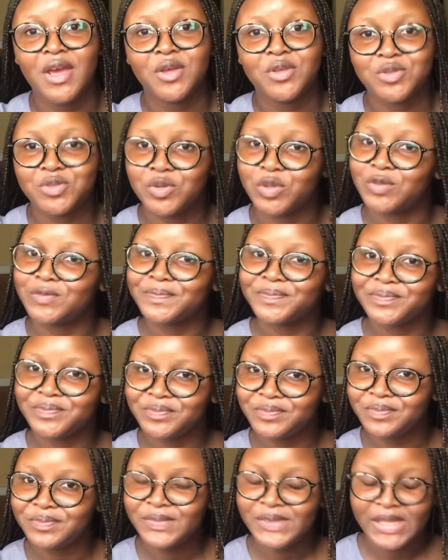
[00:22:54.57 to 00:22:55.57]
So
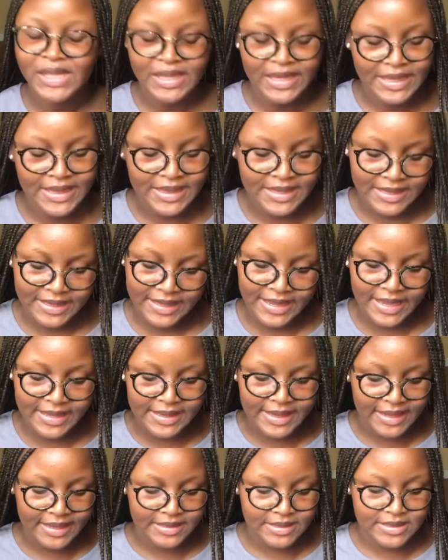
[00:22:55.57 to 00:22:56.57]
get
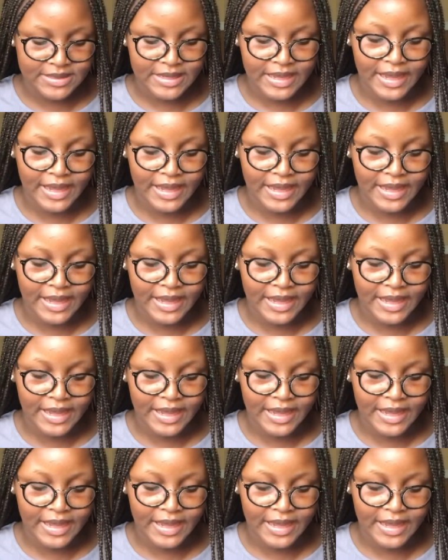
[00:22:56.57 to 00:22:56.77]
that.